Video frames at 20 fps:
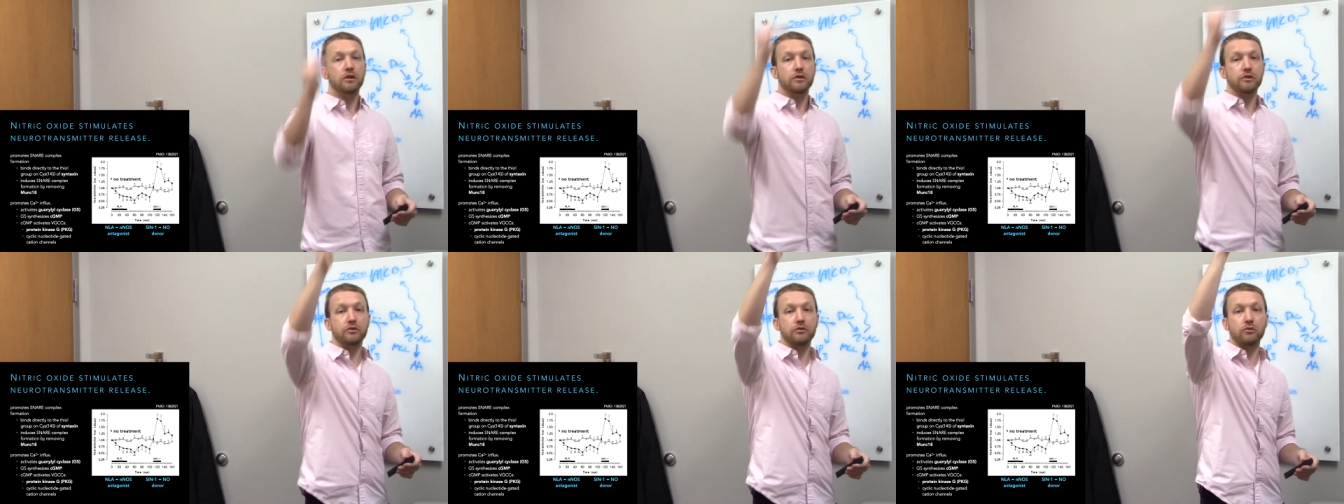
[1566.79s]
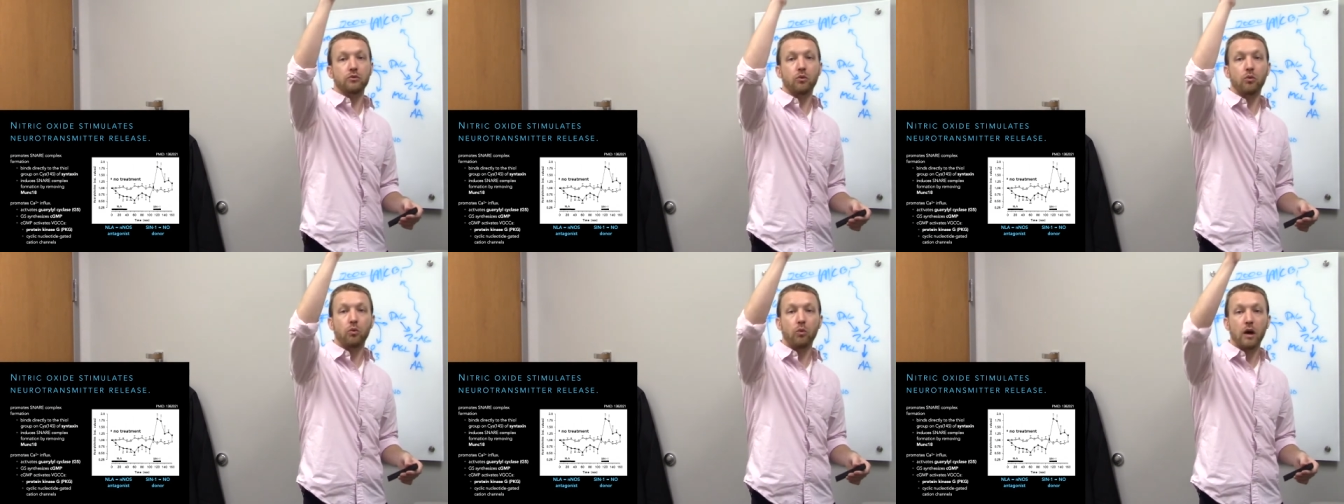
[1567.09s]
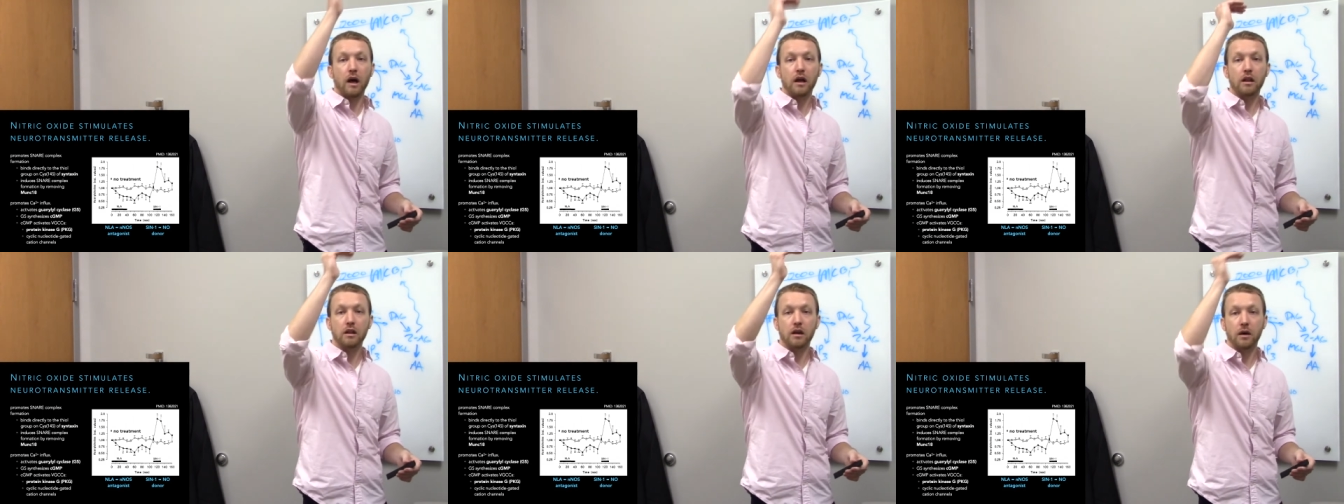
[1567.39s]
to
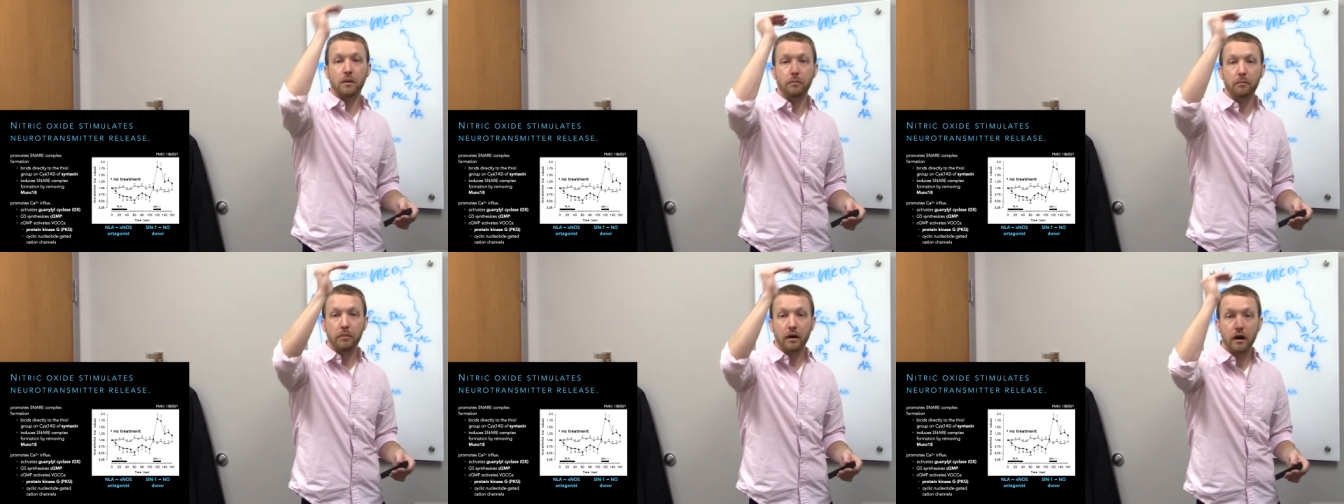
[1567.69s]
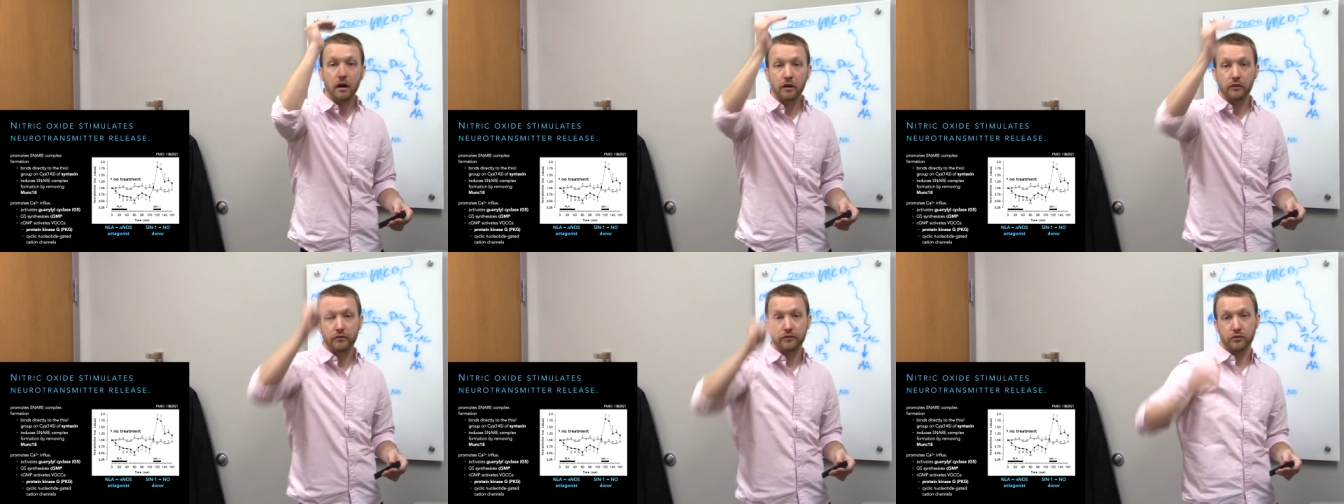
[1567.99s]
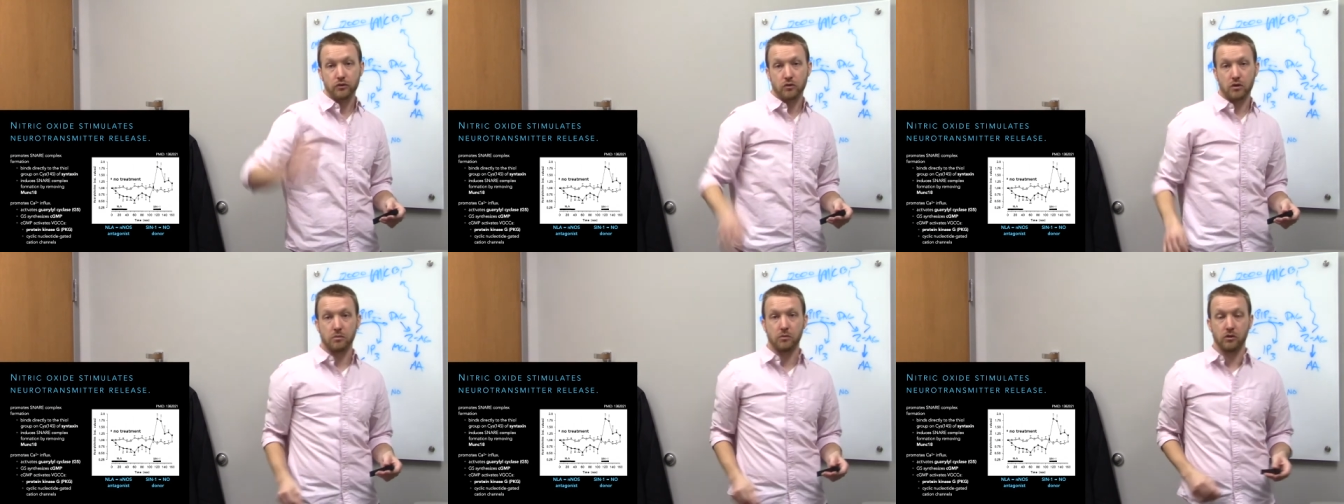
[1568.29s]
well above
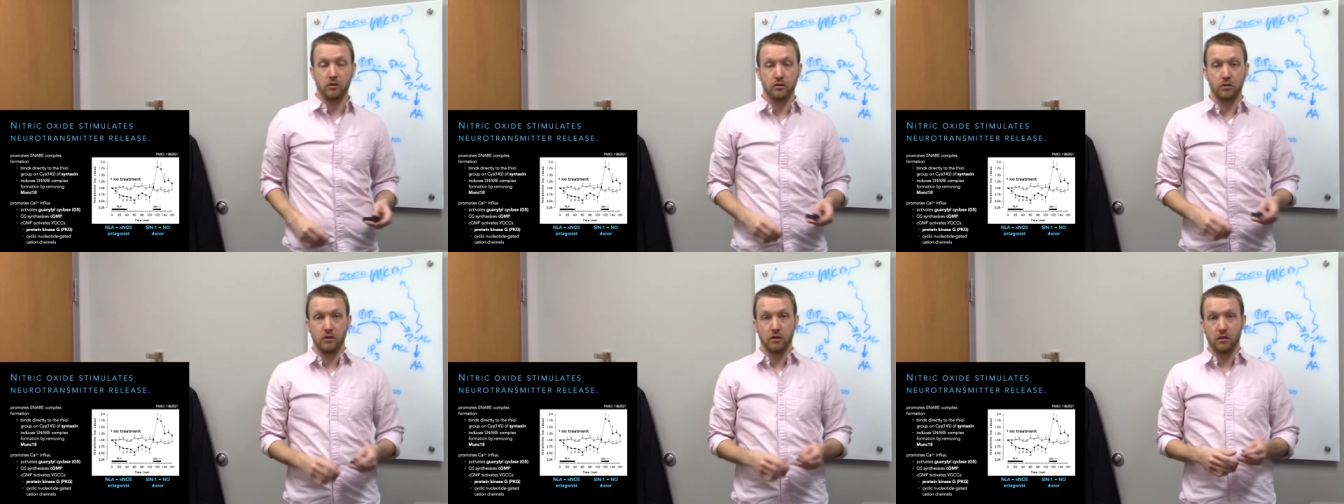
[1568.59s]
normal.